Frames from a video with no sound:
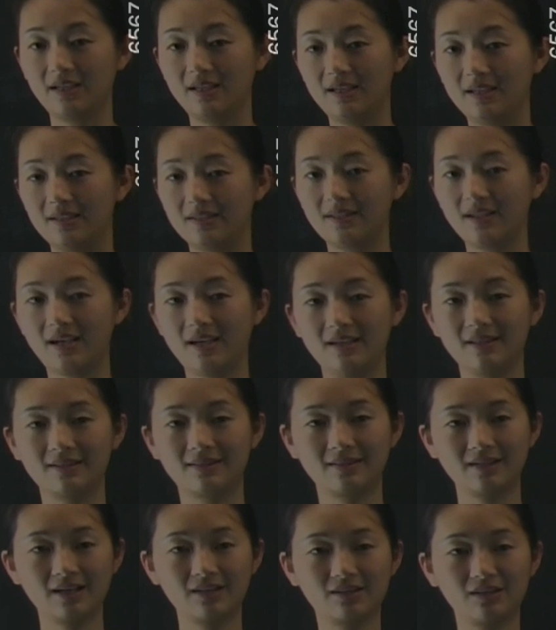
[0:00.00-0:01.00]
is a
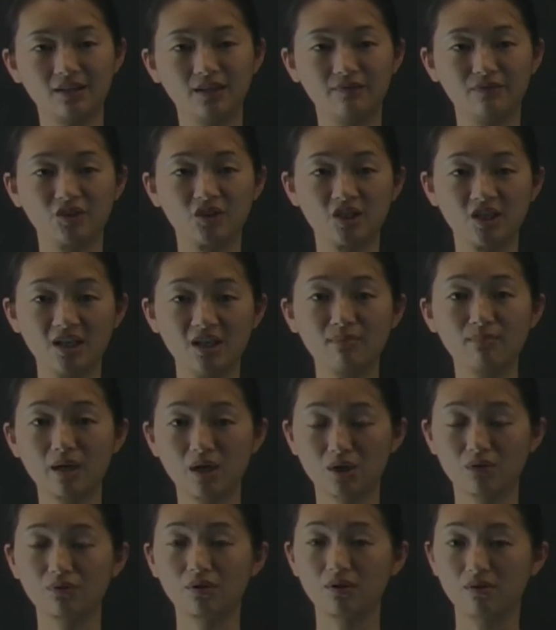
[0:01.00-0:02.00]
set of gene
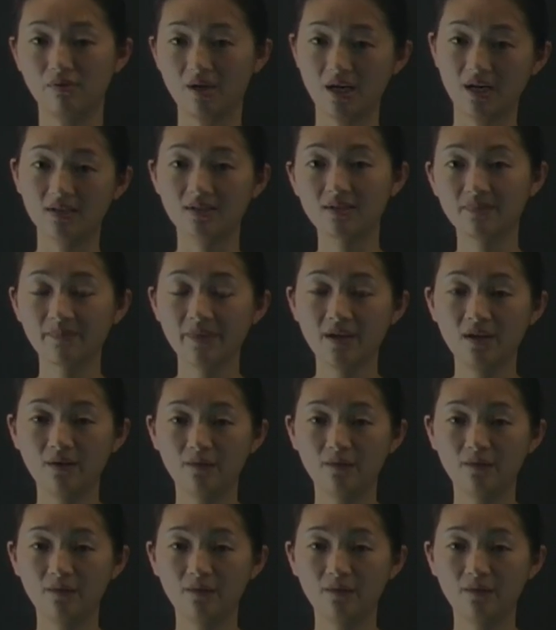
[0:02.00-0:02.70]
microarrays